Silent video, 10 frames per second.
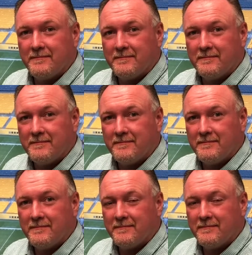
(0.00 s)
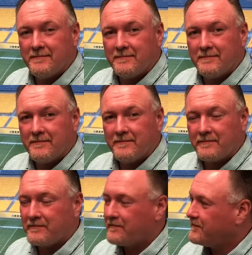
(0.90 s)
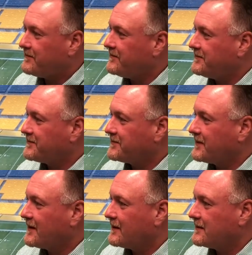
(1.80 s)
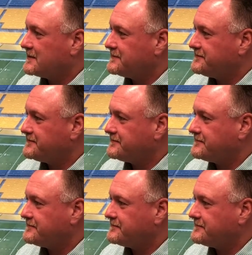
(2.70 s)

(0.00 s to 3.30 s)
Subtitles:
This person isn't speaking.